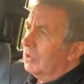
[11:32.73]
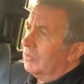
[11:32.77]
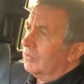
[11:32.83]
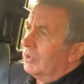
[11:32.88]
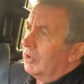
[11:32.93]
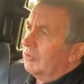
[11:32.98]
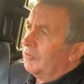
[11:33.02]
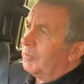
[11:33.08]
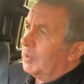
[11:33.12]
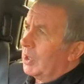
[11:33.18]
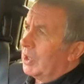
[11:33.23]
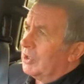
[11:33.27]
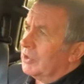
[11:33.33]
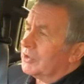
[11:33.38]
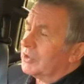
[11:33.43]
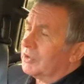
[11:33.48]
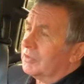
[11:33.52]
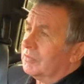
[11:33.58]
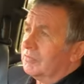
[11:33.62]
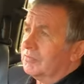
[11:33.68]
Roof
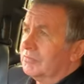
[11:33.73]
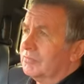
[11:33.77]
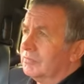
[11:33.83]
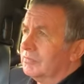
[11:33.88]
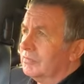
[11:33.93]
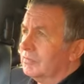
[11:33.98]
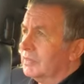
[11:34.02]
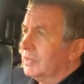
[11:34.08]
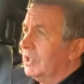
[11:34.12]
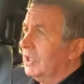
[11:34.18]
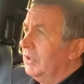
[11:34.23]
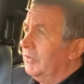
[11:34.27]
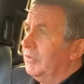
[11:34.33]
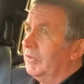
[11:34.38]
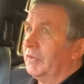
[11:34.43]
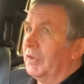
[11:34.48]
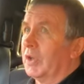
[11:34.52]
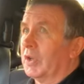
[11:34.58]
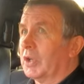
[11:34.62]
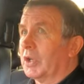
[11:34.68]
bars,
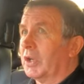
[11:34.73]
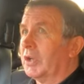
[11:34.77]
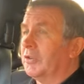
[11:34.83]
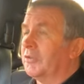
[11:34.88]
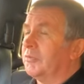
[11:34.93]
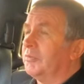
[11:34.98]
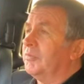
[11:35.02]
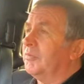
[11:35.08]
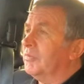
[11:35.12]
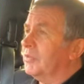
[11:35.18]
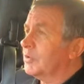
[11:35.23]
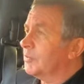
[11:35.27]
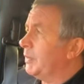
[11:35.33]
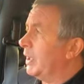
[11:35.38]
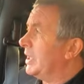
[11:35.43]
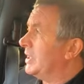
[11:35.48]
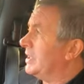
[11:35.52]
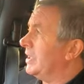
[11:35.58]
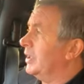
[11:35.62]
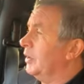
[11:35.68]
if you've not got enough space